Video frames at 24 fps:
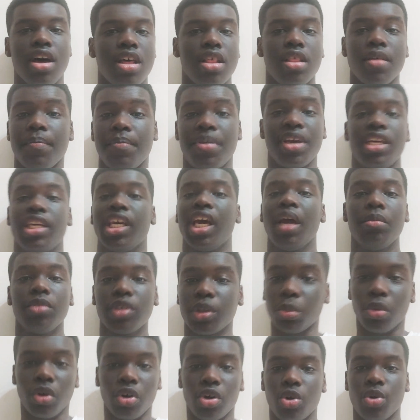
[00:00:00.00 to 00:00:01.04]
the big game
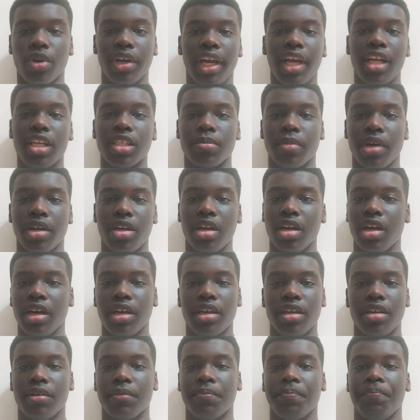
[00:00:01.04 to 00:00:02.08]
tomorrow against Man
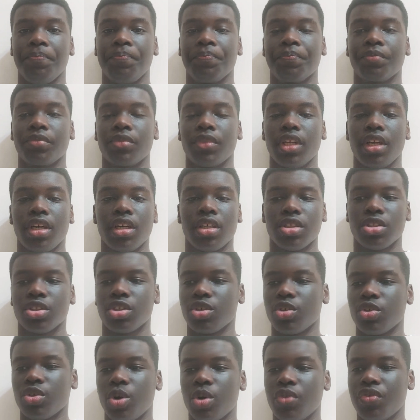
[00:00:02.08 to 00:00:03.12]
United.
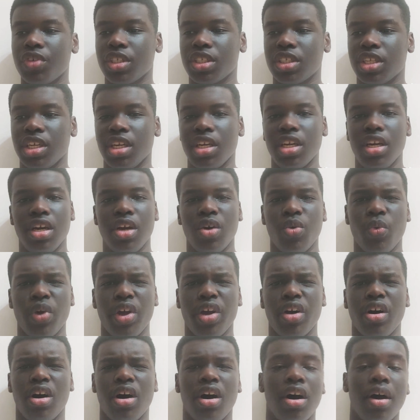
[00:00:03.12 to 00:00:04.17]
So obviously we
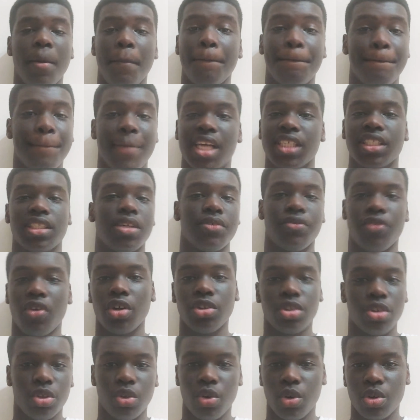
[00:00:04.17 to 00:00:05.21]
are massive
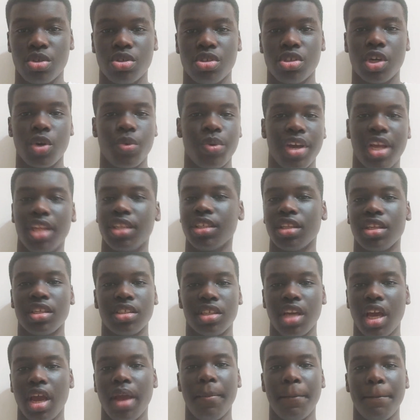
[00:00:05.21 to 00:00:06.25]
underdogs going into this
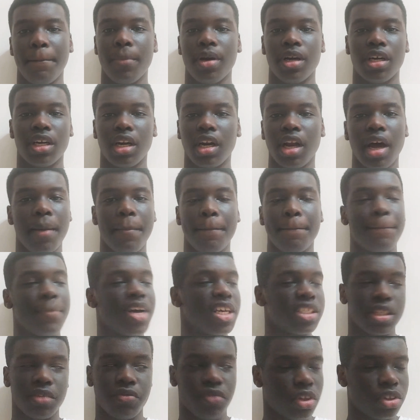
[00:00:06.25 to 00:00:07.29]
game, like
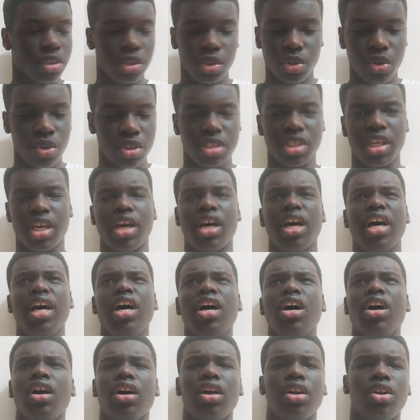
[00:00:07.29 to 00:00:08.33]
massive underdogs here.
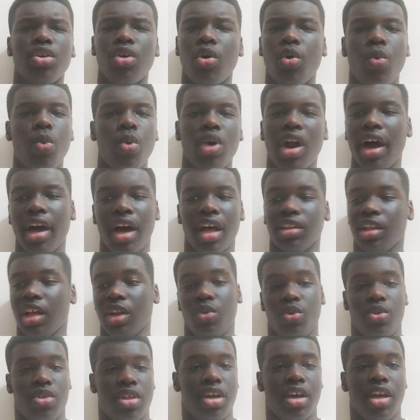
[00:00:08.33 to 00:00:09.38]
No, I don't
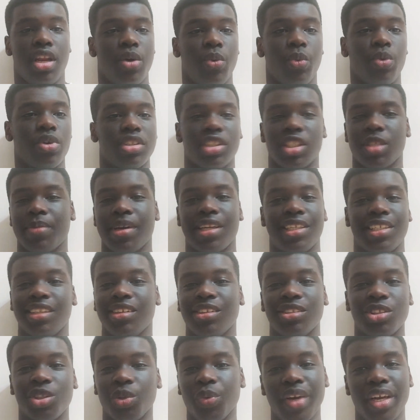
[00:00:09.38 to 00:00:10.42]
think anyone's expecting
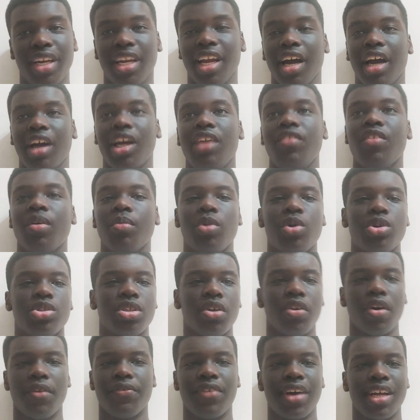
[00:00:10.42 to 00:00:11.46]
us to win. Like even most of
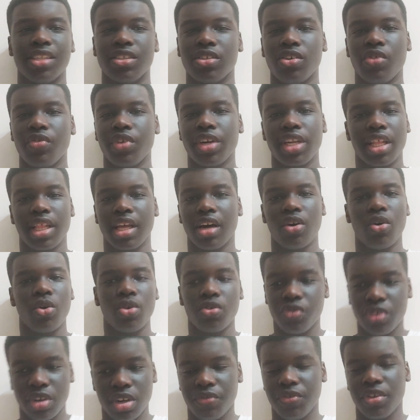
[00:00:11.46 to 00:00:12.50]
our fans aren't really that
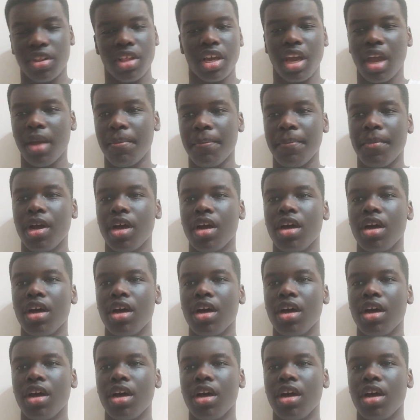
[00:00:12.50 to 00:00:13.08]
confident for the game